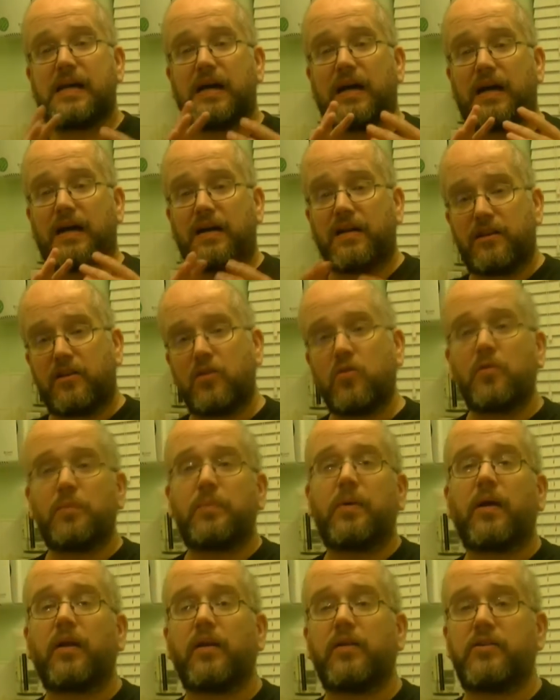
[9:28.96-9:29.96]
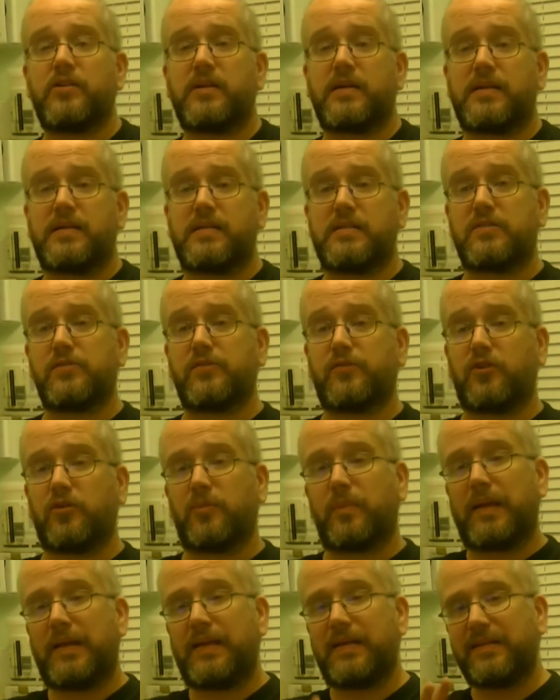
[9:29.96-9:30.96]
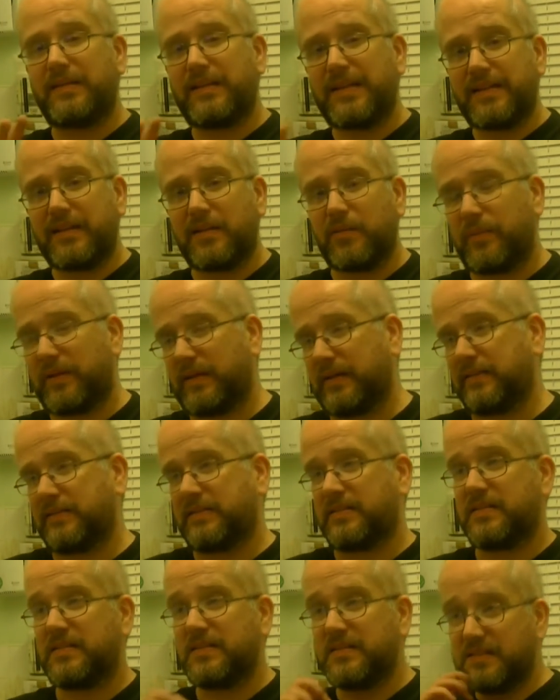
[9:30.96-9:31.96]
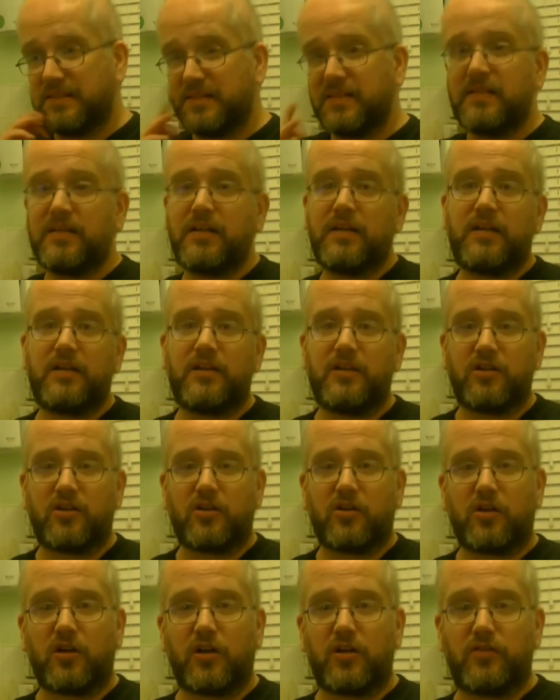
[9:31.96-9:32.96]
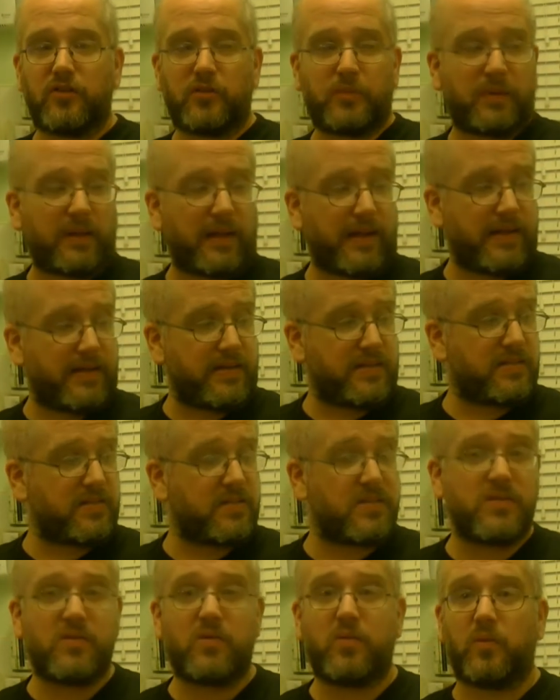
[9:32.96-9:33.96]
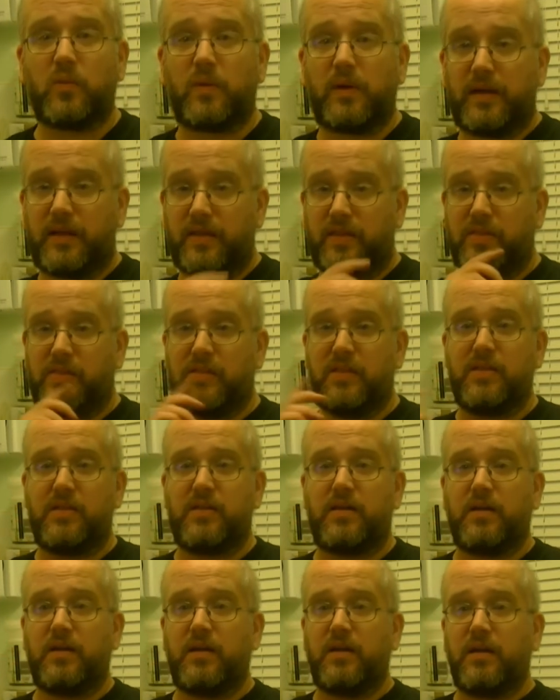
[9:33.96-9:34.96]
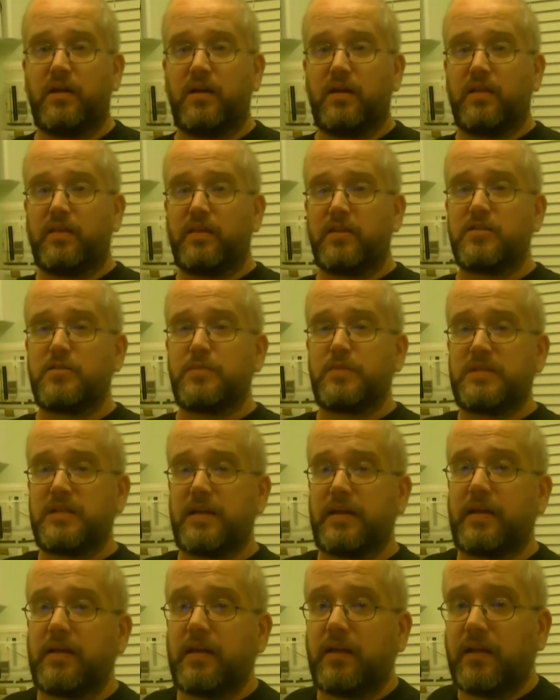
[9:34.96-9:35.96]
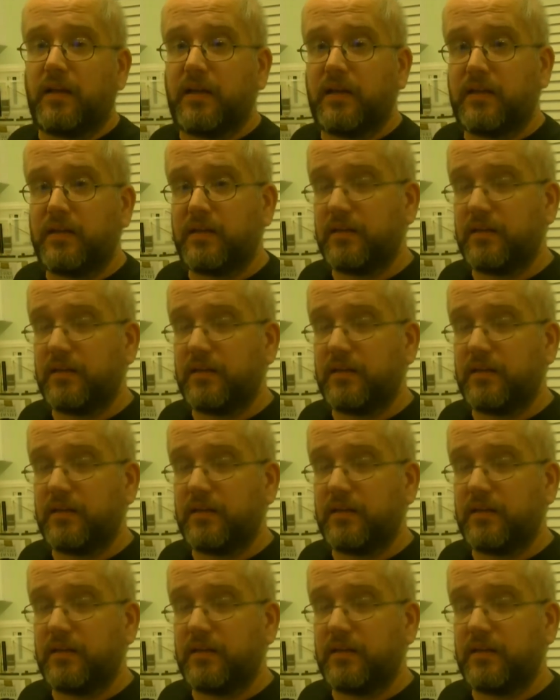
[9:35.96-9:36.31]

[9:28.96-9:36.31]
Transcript: I do apologise for being a little bit all over the place with this particular